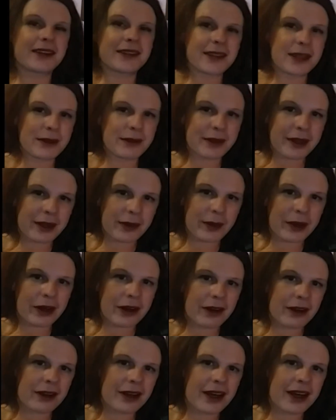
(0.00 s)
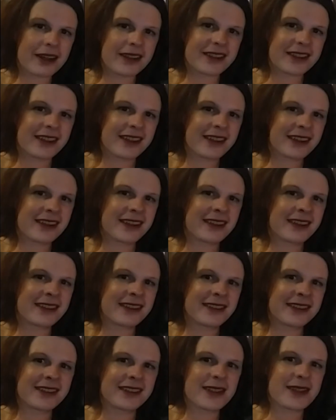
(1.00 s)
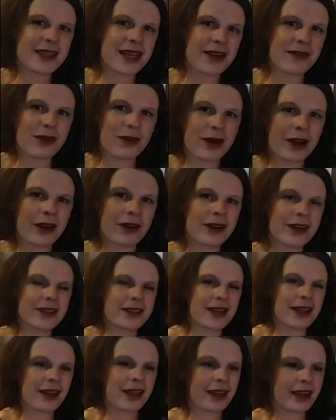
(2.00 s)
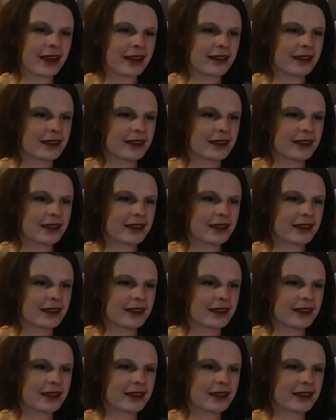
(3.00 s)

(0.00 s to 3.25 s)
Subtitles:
of stuff I wear a lot and just have around because I like it.